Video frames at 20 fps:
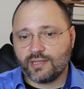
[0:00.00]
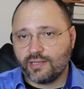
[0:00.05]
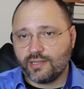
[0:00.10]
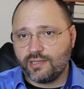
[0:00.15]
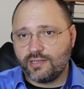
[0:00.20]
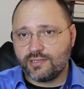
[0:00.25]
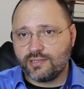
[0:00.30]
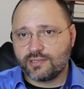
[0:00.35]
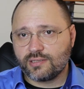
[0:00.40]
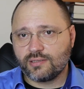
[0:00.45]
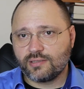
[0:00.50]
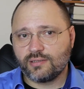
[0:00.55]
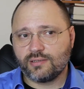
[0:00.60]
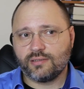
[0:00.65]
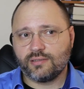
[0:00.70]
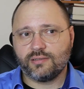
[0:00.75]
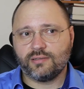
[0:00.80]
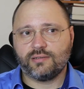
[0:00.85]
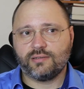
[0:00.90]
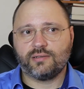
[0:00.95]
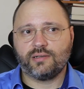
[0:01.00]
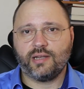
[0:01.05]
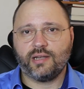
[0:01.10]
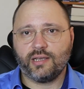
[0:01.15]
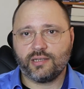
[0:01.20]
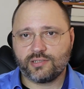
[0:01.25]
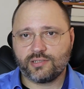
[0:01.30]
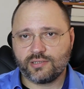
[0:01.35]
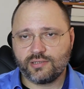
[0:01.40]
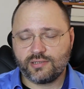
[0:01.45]
studies
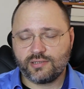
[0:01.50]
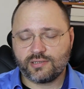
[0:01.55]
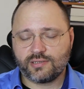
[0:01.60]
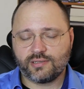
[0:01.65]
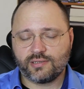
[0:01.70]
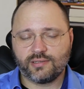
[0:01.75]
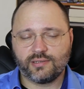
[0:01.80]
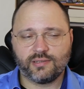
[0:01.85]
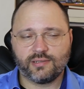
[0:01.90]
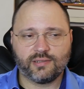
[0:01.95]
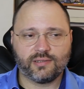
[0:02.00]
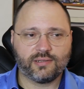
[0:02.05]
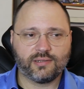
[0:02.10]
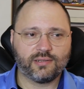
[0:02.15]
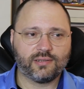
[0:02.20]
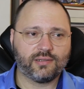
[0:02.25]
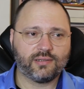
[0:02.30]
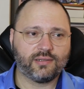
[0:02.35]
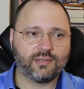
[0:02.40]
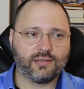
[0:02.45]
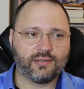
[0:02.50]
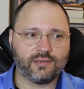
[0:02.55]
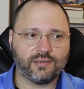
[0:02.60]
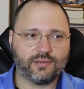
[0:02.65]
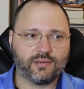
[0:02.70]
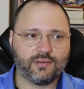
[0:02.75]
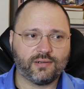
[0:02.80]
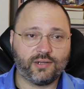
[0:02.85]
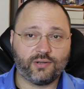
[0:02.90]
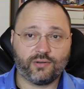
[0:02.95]
or actions
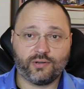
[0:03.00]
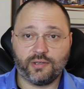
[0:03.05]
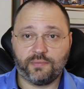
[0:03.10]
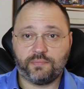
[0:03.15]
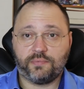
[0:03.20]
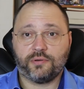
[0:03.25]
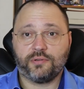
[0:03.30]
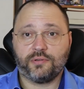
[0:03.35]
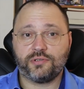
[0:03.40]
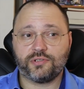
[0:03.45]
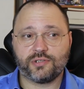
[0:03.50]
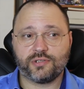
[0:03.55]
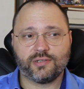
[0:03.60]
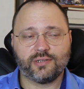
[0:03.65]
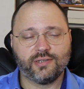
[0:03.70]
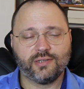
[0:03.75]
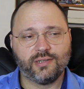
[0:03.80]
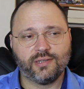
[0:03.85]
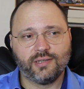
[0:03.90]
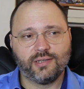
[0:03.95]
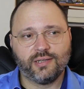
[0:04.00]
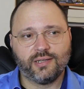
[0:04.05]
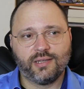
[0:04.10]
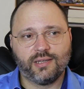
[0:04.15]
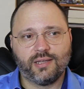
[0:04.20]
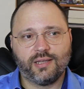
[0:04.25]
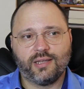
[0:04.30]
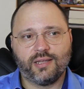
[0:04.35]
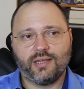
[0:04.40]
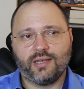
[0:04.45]
or approach,
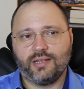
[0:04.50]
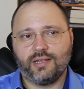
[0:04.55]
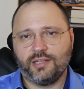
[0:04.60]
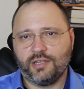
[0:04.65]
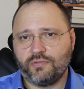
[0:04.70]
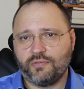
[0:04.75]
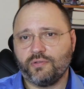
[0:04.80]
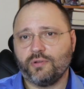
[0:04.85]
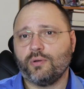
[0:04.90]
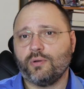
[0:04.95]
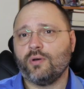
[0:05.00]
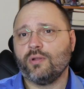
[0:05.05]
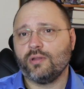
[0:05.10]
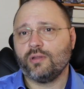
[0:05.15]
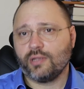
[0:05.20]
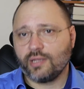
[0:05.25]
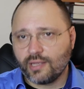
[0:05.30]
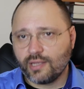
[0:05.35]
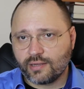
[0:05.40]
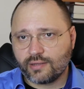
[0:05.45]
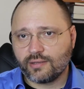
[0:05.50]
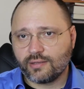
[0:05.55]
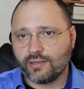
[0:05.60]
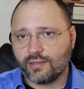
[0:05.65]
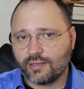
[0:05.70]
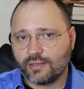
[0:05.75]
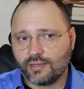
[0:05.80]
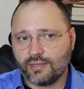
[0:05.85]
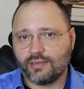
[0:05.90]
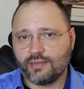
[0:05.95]
and it will only
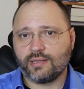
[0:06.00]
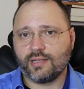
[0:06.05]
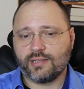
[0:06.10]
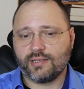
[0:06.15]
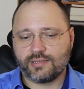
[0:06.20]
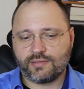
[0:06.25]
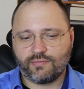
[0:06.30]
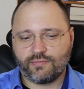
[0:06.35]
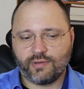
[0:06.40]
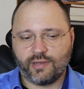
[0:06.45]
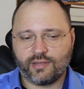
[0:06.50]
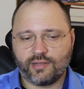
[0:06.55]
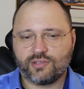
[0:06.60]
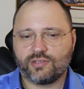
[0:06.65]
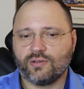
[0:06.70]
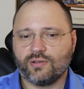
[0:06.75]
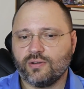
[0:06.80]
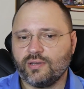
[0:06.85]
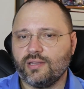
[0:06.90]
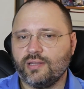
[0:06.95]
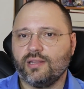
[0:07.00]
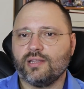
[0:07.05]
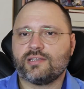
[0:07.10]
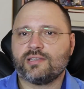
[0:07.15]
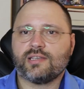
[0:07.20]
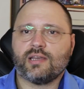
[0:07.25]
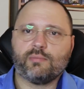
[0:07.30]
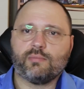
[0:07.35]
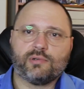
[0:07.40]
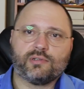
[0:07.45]
get intensified. So in
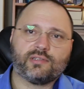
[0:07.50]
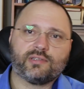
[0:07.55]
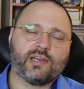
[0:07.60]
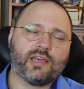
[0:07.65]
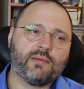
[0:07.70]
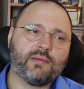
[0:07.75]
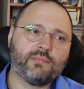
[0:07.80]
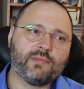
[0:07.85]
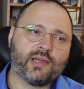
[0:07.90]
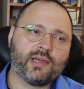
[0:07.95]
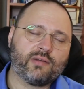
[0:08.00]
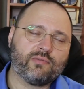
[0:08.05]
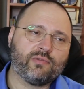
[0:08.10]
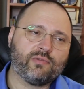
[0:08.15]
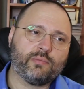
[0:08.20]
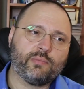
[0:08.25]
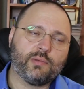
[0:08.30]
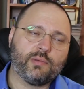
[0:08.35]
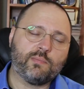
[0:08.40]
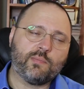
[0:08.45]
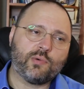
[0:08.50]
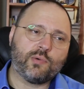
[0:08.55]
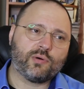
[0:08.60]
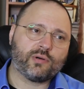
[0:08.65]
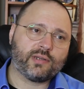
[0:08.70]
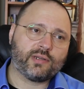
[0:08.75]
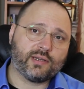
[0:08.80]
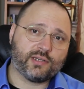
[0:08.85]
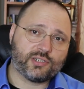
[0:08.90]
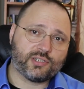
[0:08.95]
the summertime there will be
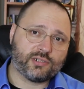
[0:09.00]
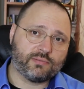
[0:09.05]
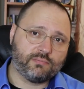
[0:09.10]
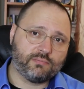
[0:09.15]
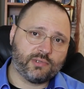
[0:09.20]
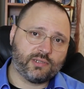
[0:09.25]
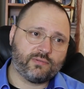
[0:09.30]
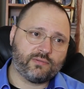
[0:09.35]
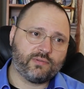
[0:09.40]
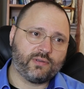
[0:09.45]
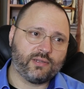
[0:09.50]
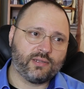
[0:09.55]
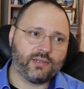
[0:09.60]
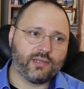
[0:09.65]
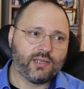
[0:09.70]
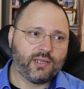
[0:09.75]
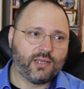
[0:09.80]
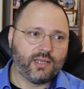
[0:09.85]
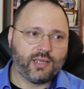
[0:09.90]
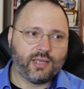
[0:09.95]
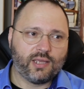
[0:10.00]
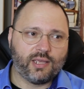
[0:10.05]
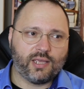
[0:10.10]
more tension between